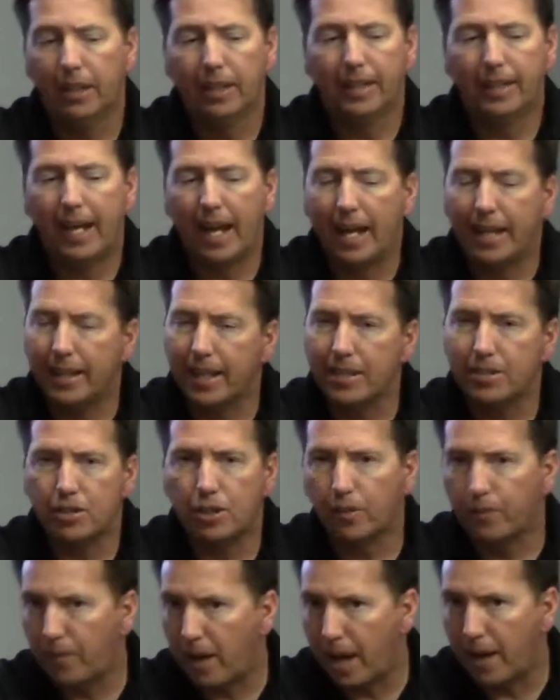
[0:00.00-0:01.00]
Can they
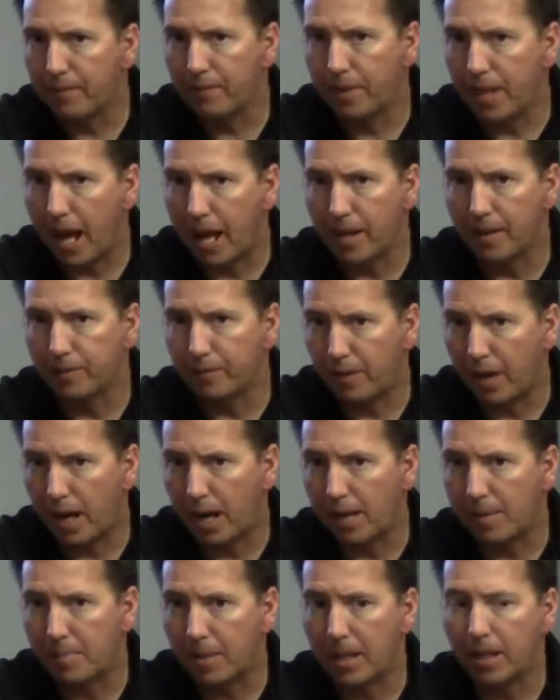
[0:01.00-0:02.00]
survive that
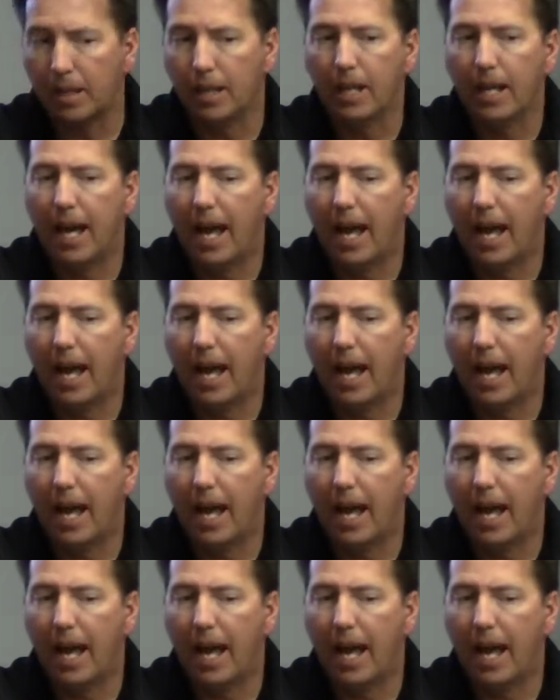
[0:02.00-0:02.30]
environment?